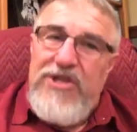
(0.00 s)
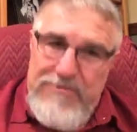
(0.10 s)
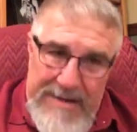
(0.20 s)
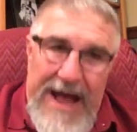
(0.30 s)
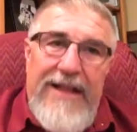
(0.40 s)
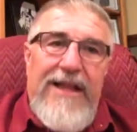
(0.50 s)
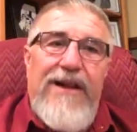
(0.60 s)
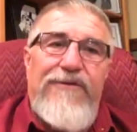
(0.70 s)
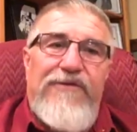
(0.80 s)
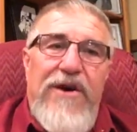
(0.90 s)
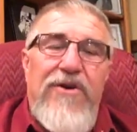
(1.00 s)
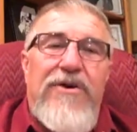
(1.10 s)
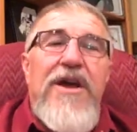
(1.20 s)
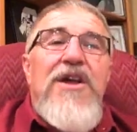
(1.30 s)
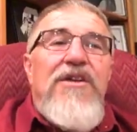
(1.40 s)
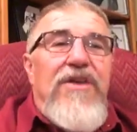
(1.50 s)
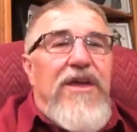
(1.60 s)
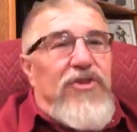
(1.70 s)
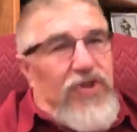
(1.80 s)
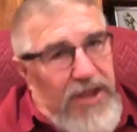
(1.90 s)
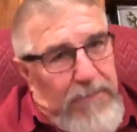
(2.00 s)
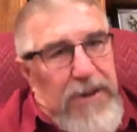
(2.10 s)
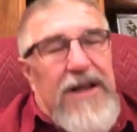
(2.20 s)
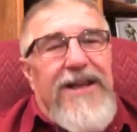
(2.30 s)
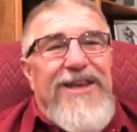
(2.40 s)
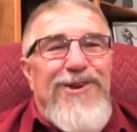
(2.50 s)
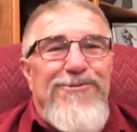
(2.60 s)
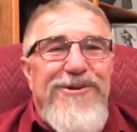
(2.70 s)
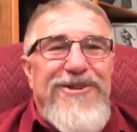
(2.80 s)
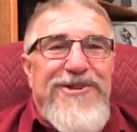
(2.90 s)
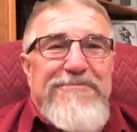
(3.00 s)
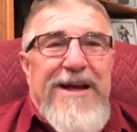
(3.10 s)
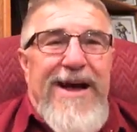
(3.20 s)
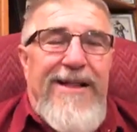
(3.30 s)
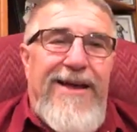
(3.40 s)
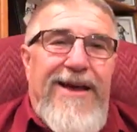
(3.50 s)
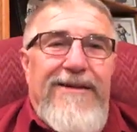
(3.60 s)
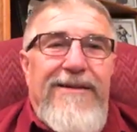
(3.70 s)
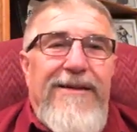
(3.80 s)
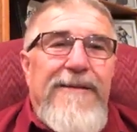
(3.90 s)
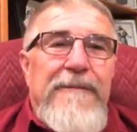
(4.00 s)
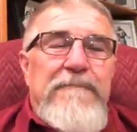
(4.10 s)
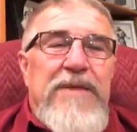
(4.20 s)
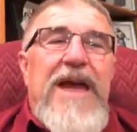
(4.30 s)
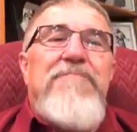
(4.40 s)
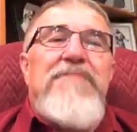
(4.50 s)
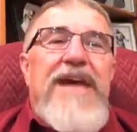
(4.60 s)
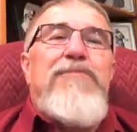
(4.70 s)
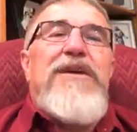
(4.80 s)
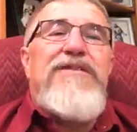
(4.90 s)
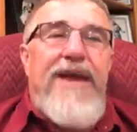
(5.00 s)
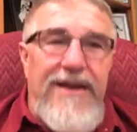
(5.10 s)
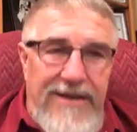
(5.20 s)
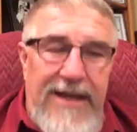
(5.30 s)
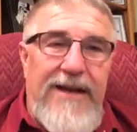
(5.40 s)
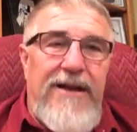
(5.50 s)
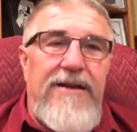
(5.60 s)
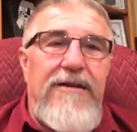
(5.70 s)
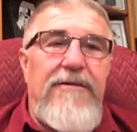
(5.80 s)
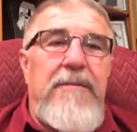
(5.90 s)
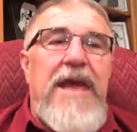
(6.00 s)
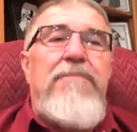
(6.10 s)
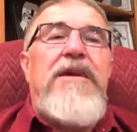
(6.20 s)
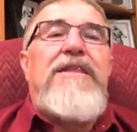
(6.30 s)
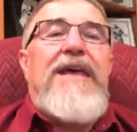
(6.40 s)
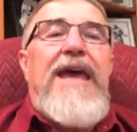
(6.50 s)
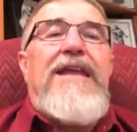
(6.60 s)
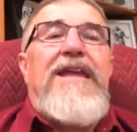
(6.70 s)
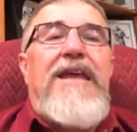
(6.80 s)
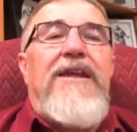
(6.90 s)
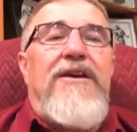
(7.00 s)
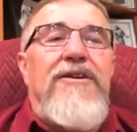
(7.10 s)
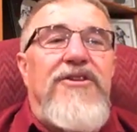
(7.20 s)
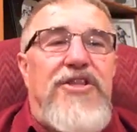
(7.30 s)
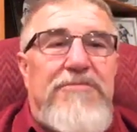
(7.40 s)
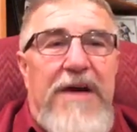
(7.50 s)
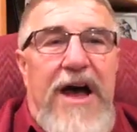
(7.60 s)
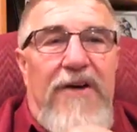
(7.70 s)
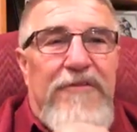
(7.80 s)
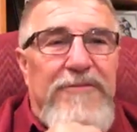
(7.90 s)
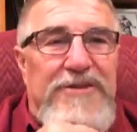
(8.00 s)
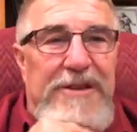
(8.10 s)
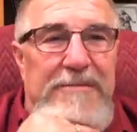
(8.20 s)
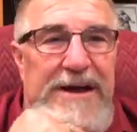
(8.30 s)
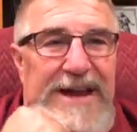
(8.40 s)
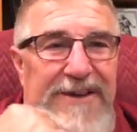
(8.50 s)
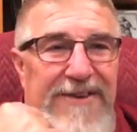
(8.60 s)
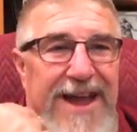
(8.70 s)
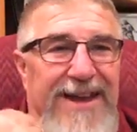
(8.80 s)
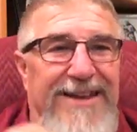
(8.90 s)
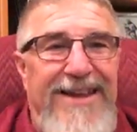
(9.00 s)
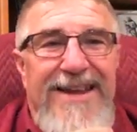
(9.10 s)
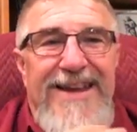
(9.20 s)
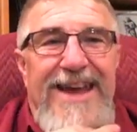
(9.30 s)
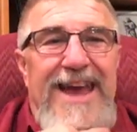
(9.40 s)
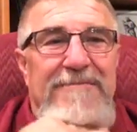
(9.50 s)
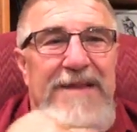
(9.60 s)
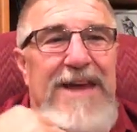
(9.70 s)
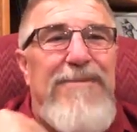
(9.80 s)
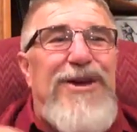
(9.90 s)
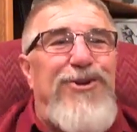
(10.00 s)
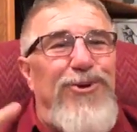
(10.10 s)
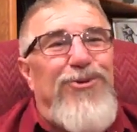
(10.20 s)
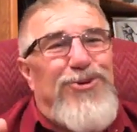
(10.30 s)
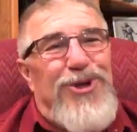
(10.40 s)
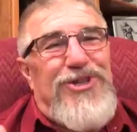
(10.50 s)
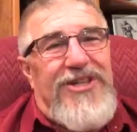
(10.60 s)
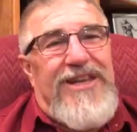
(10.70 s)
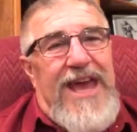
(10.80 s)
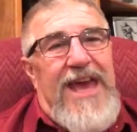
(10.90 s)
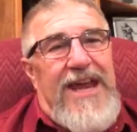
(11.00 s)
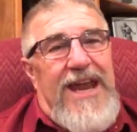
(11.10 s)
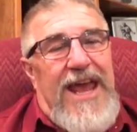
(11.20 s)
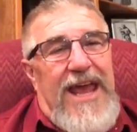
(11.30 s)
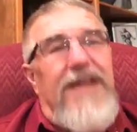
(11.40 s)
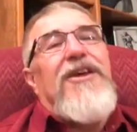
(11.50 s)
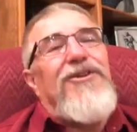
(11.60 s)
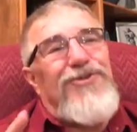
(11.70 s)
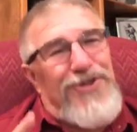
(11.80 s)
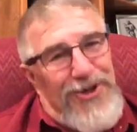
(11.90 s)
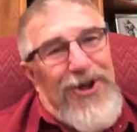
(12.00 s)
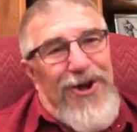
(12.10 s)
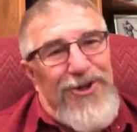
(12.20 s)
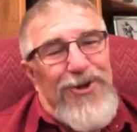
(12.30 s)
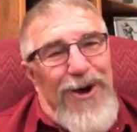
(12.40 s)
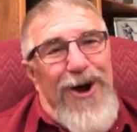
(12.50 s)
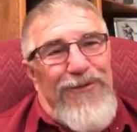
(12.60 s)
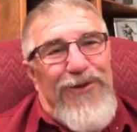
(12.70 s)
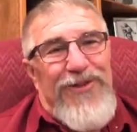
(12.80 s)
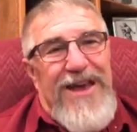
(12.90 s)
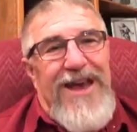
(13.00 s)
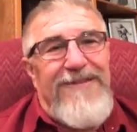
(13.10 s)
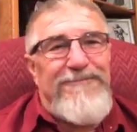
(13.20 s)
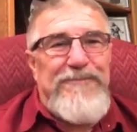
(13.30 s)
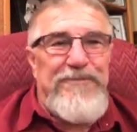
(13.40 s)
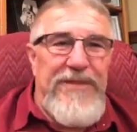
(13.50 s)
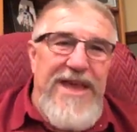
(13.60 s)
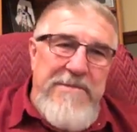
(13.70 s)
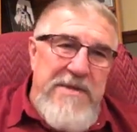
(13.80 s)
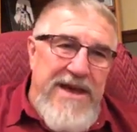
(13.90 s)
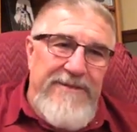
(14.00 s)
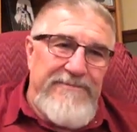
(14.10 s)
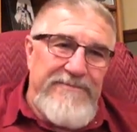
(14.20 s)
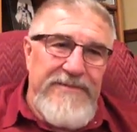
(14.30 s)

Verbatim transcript: smiling at folk that typically you wouldn't smile at. And maybe they need it. Maybe they need a good smile from somebody, right? And maybe you're just the candidate to, to offer that. Amen.